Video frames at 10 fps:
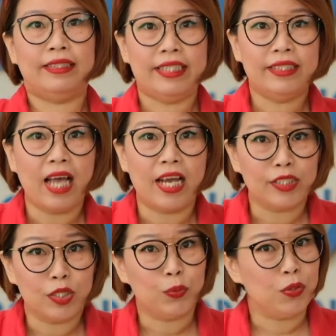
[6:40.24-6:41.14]
these
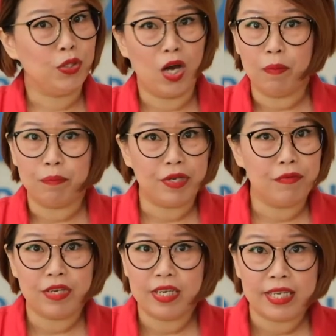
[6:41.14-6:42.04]
items will not
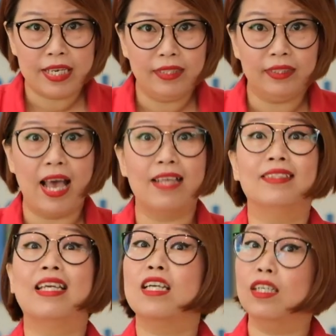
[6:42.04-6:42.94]
be released as
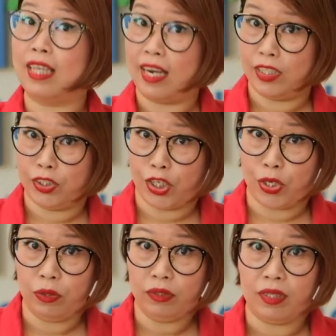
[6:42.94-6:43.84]
single selling
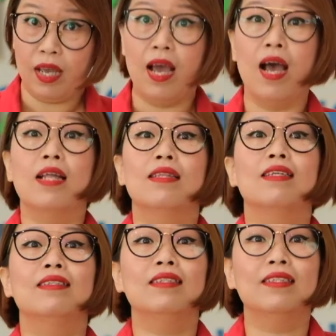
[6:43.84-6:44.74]
SKUs.
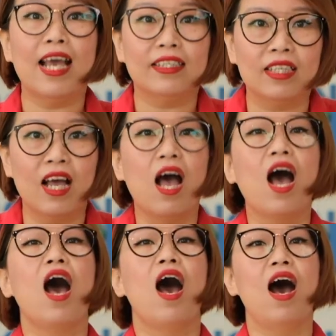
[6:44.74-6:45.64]
The set
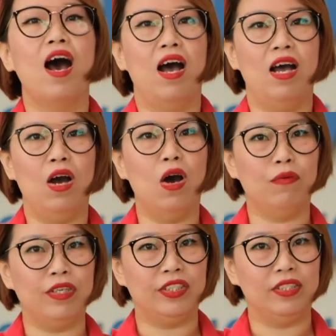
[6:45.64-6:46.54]
are
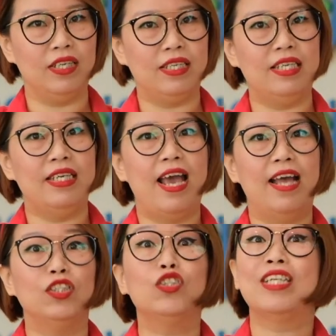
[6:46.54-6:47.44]
originally
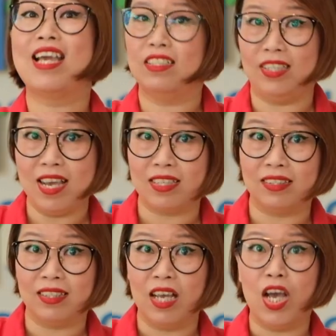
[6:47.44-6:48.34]
at
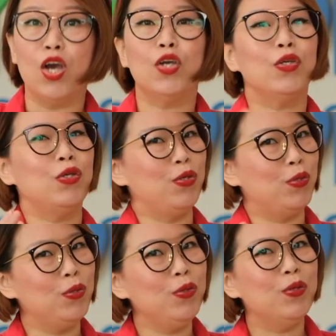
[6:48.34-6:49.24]
386.
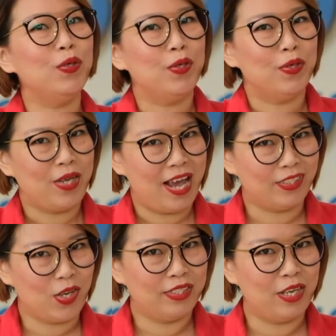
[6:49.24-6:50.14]
You,
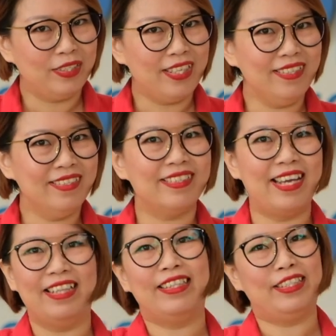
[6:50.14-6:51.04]
as consultant,
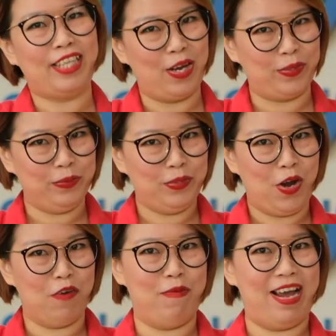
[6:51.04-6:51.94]
get discount
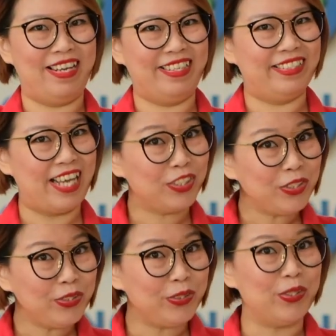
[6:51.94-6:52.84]
of buying these sets
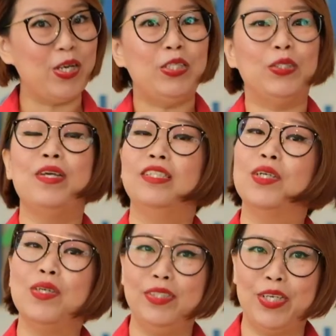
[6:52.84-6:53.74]
too. So it's
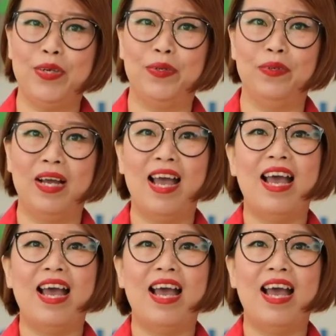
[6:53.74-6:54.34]
a good deal.